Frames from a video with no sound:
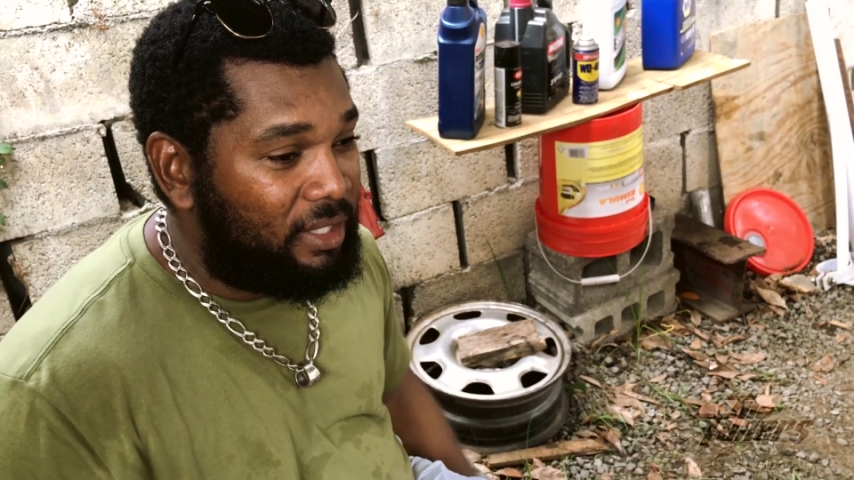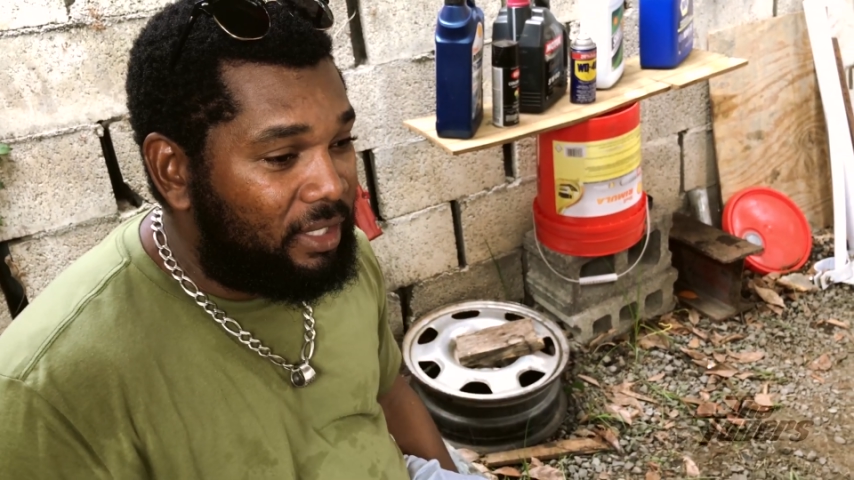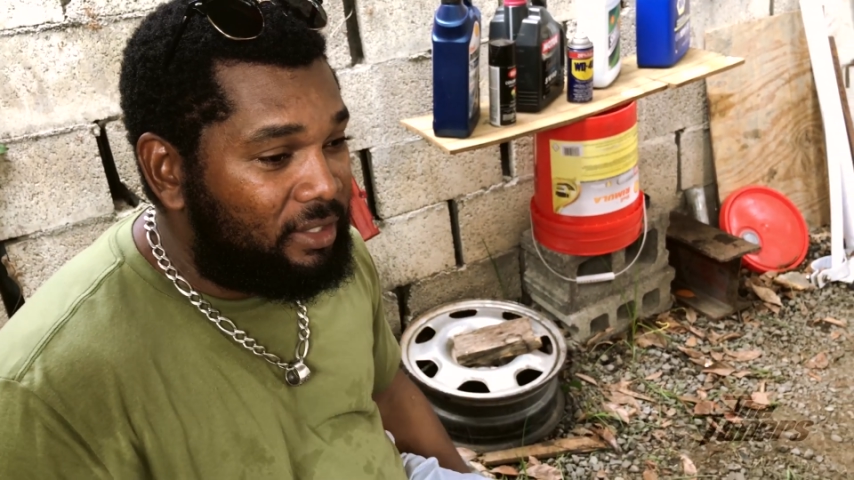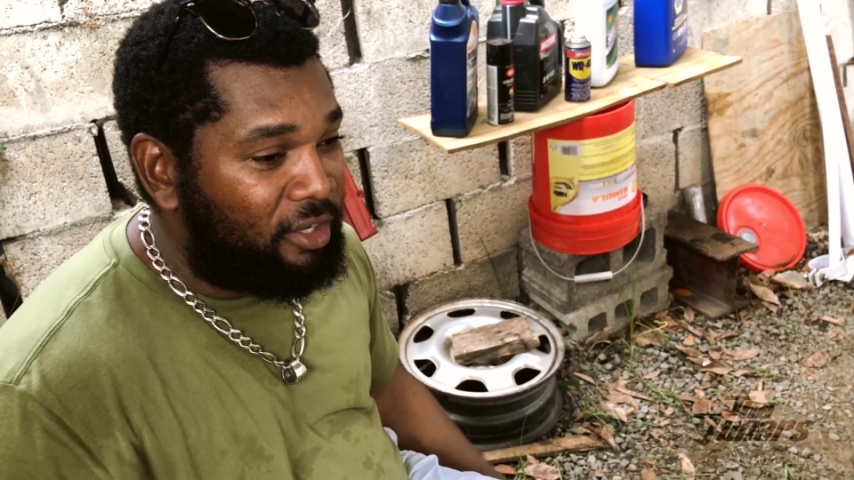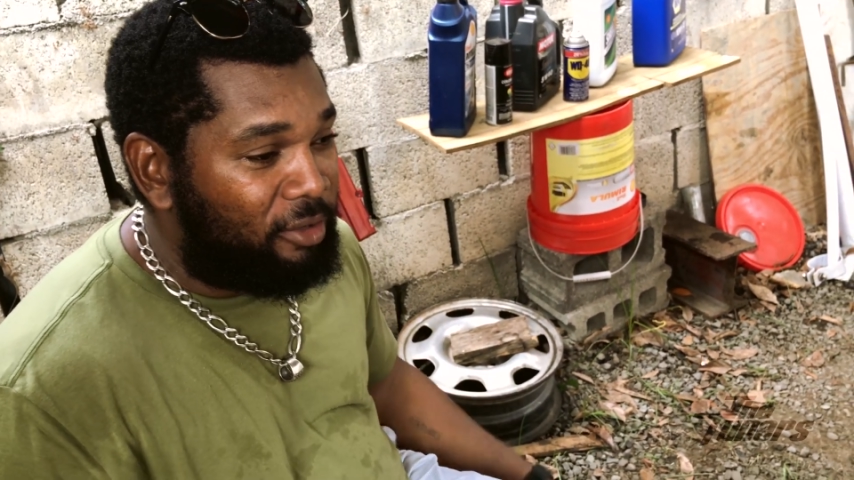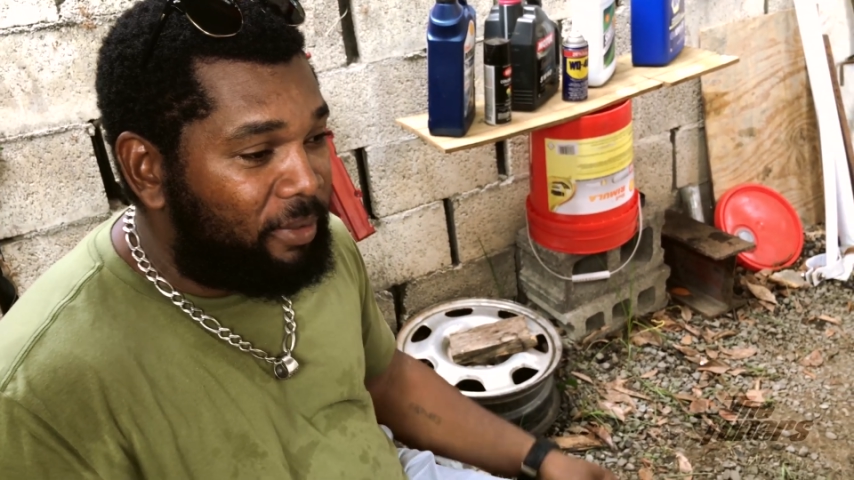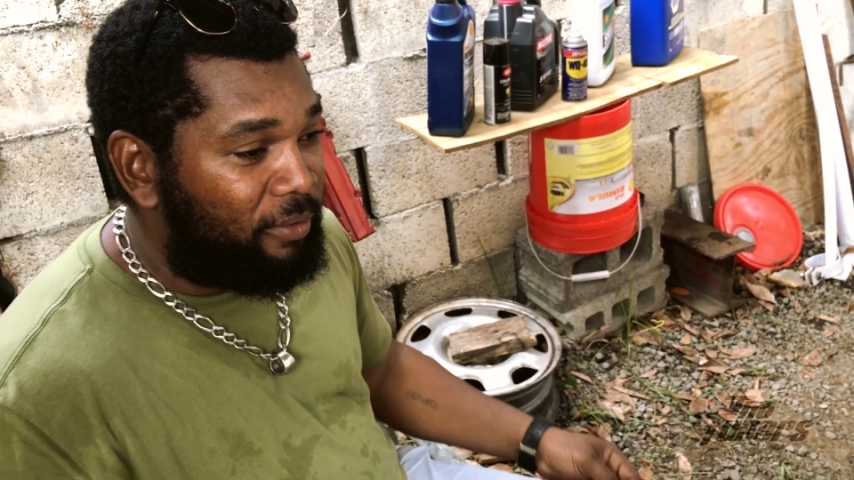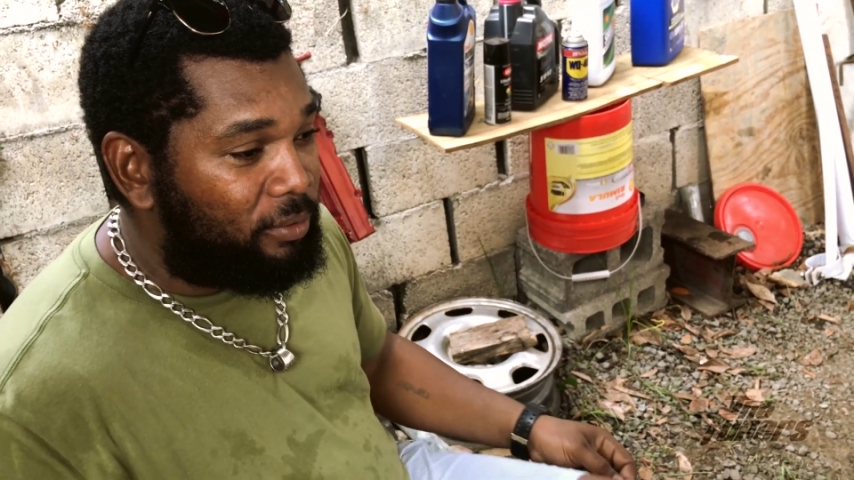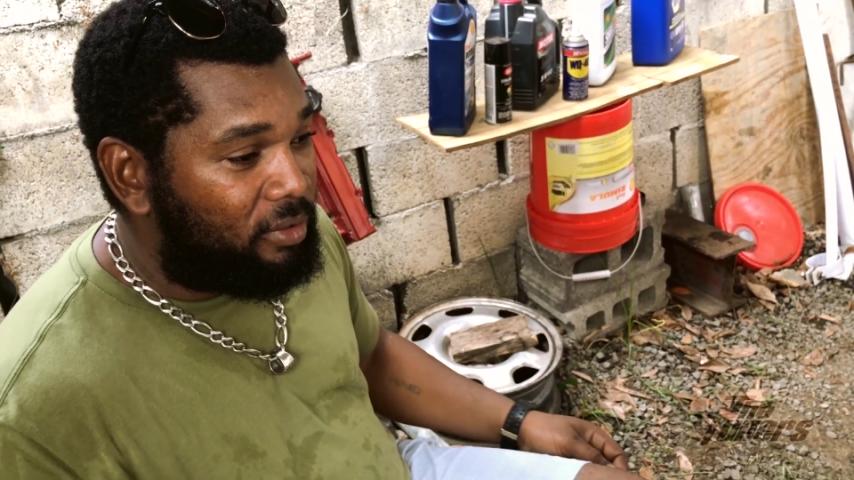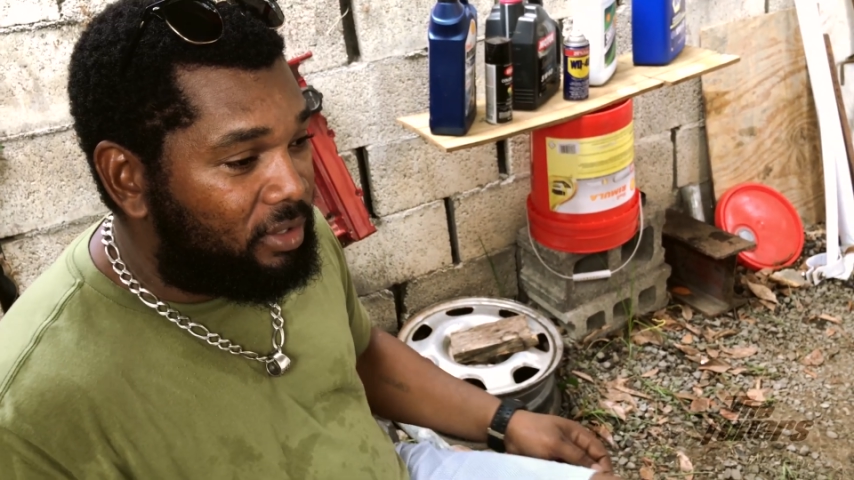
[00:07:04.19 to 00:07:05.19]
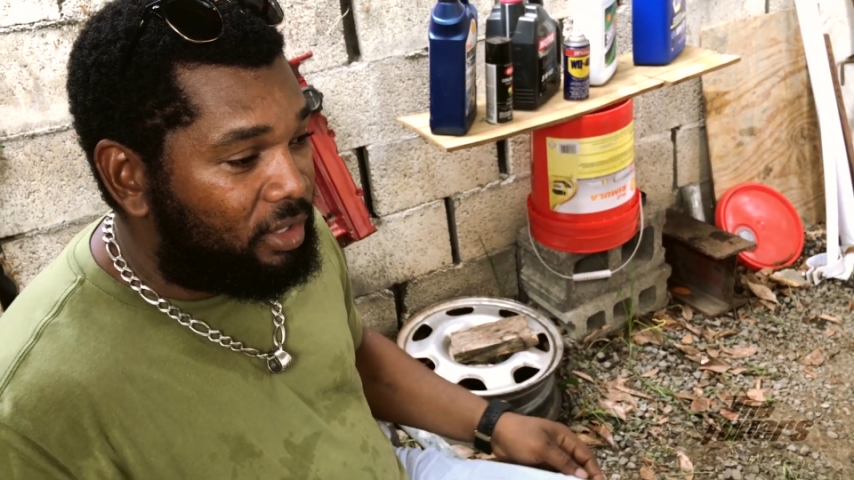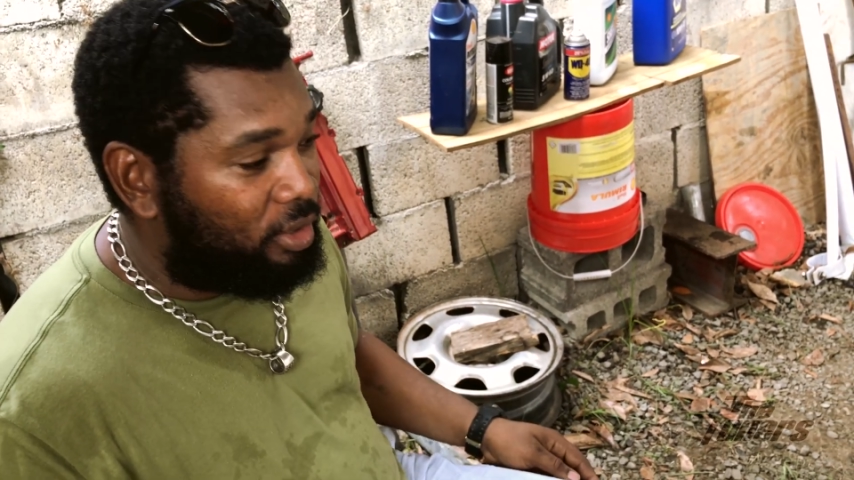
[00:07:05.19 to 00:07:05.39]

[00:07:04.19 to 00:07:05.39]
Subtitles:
here, take out my foot on the